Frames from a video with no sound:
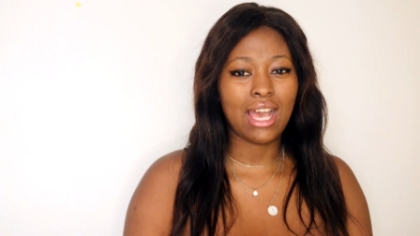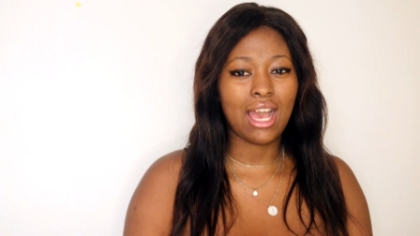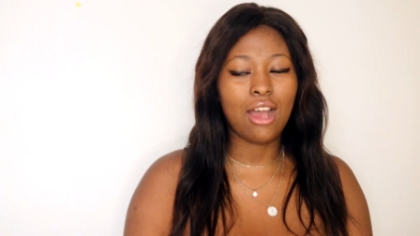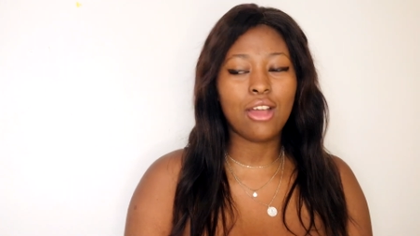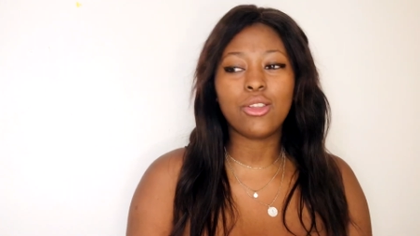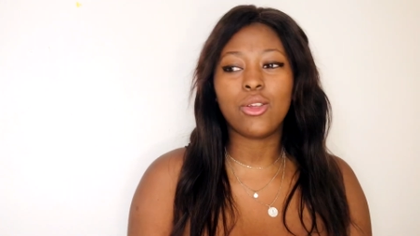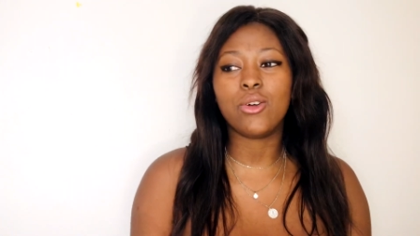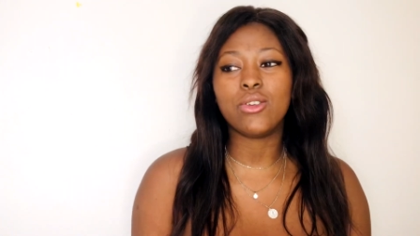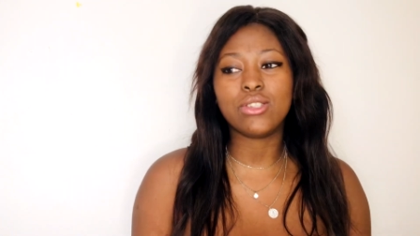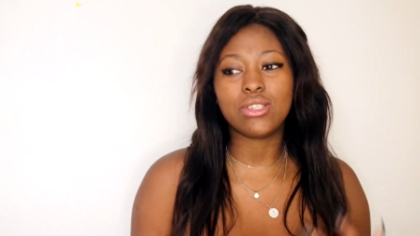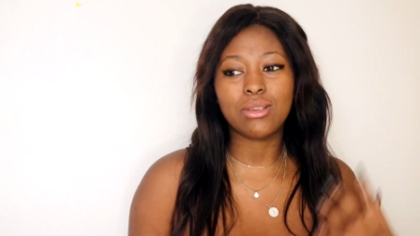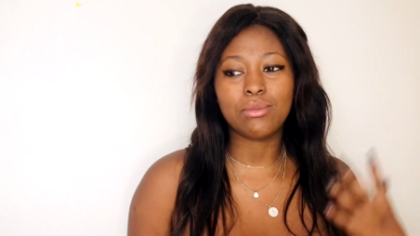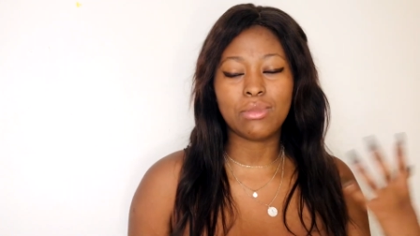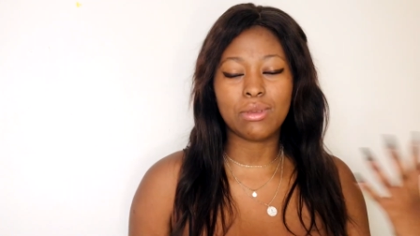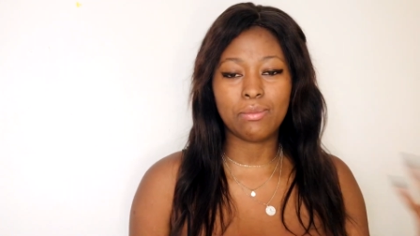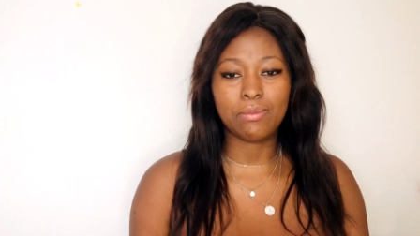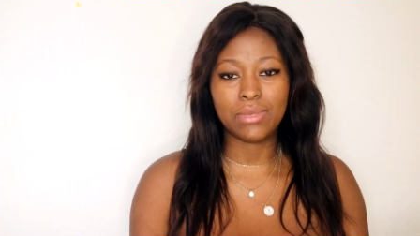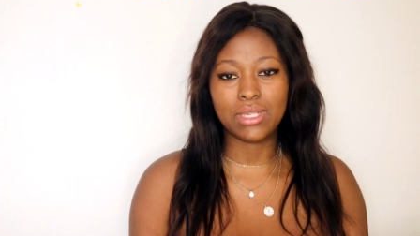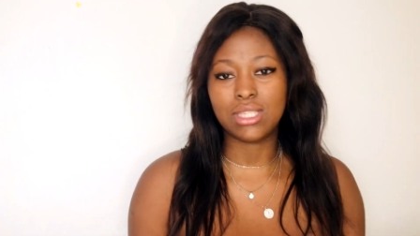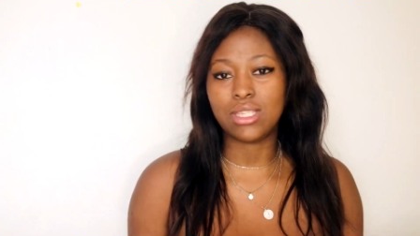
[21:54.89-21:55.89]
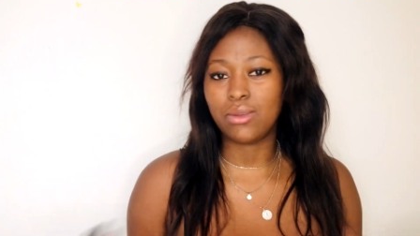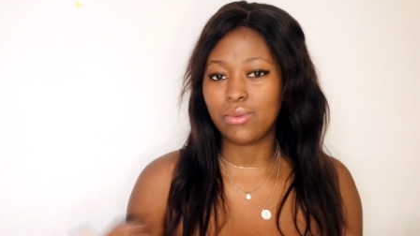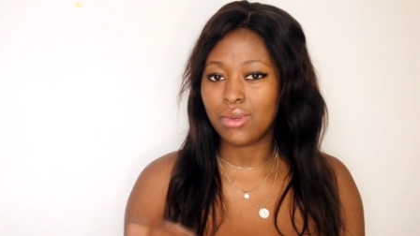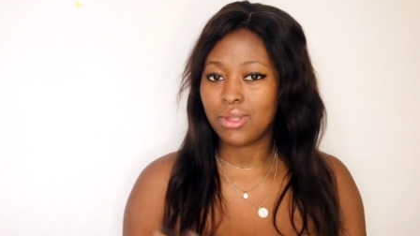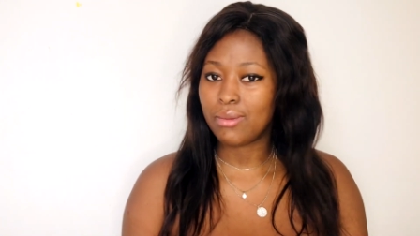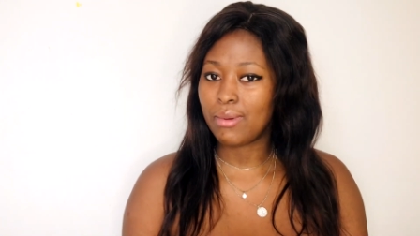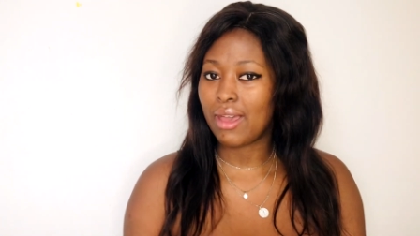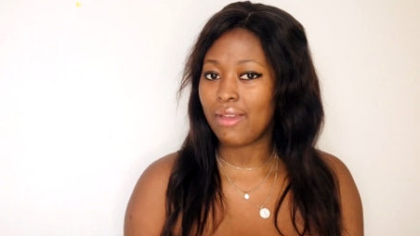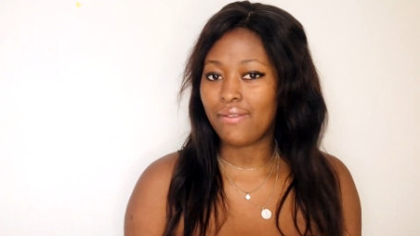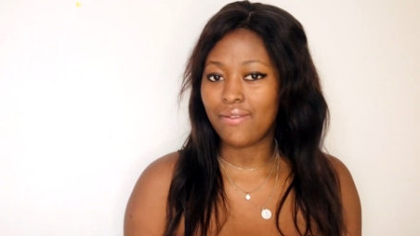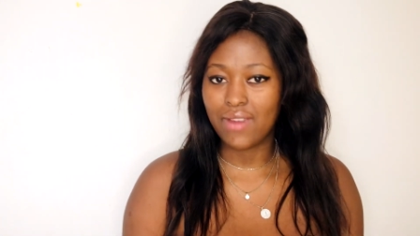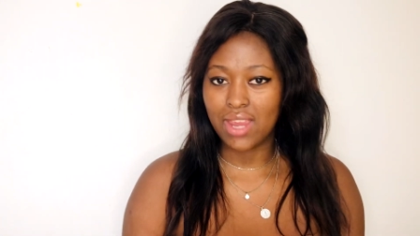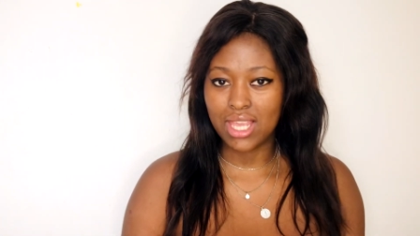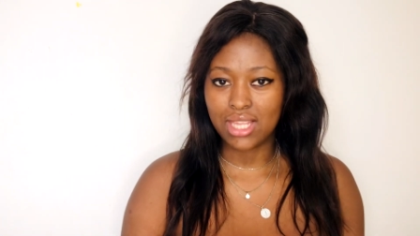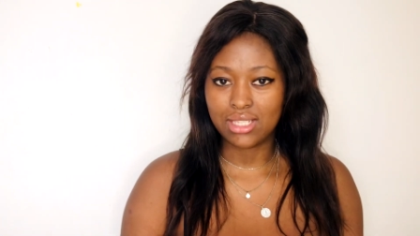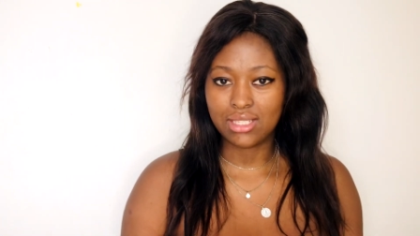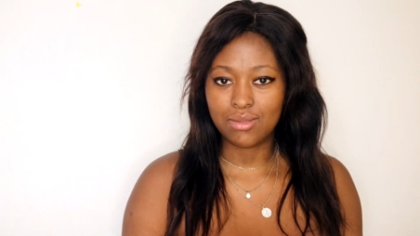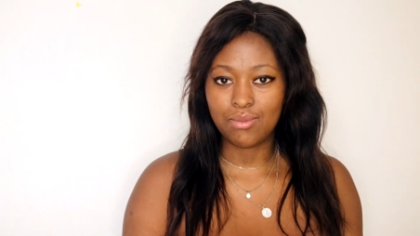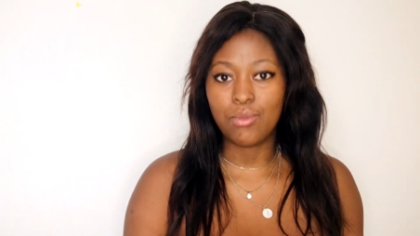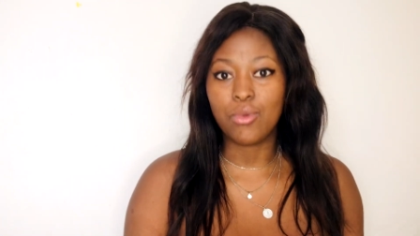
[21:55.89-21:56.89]
I'd also be busy with my
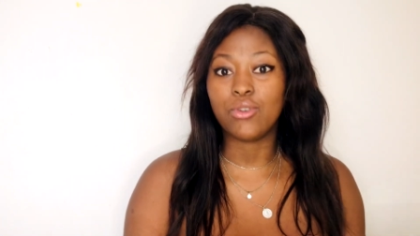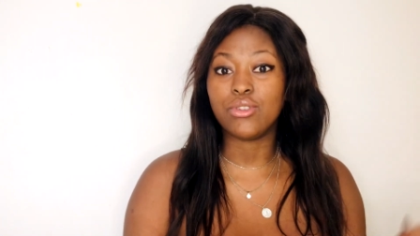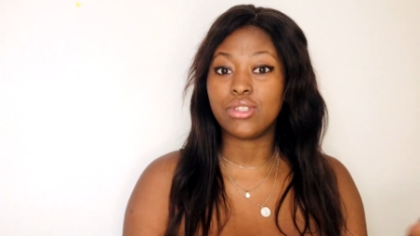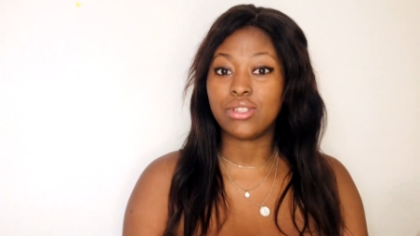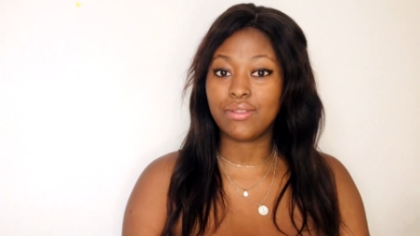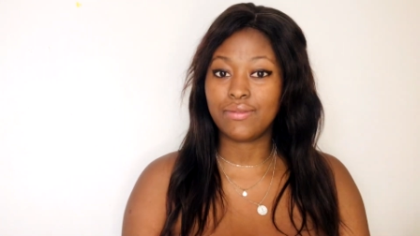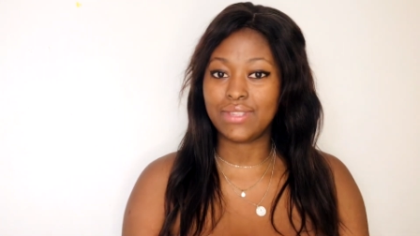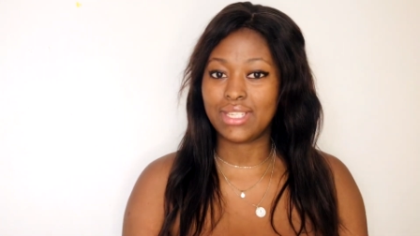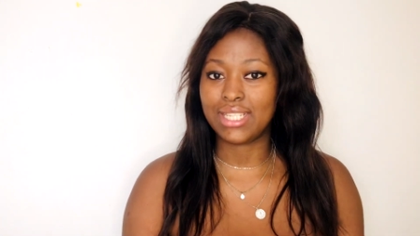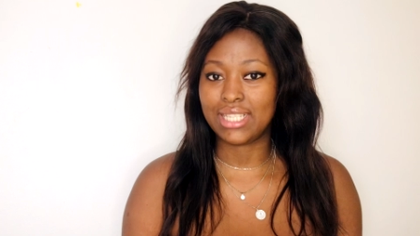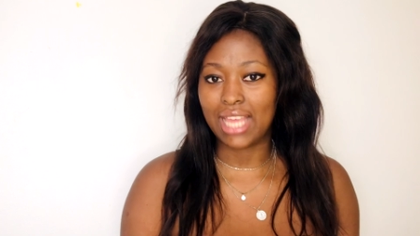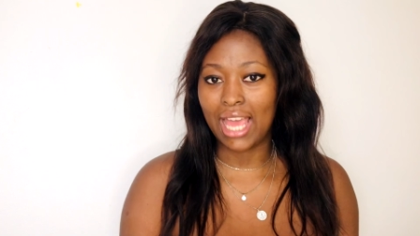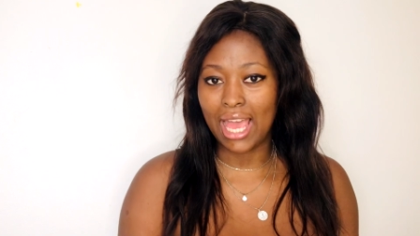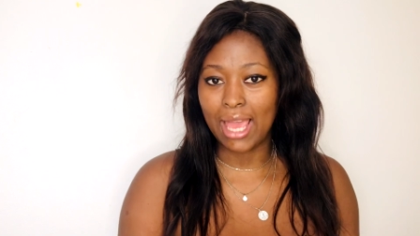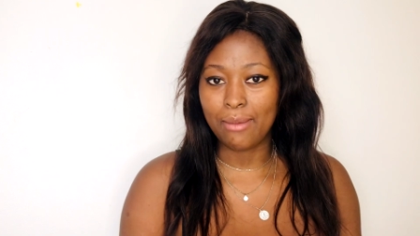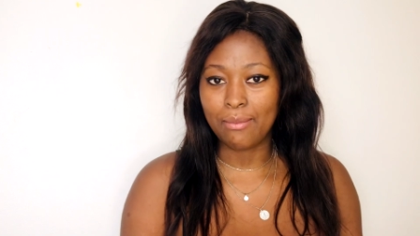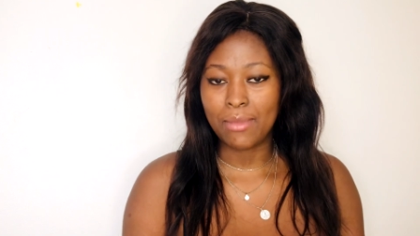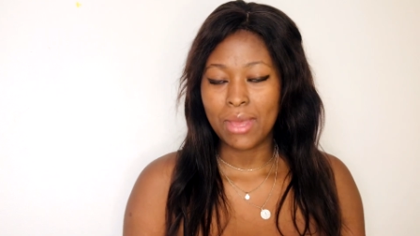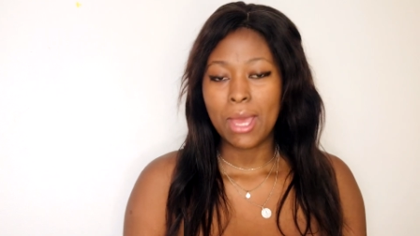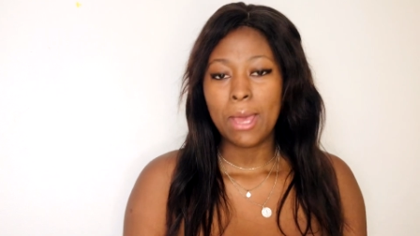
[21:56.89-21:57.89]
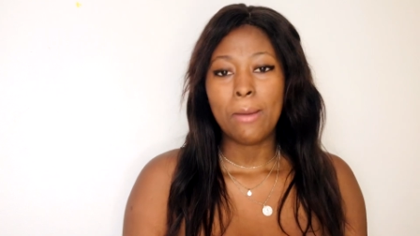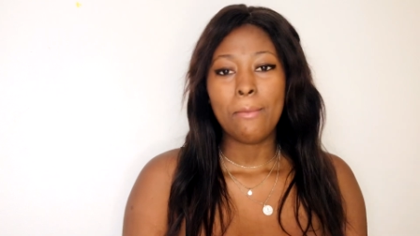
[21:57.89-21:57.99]
friends most of the time.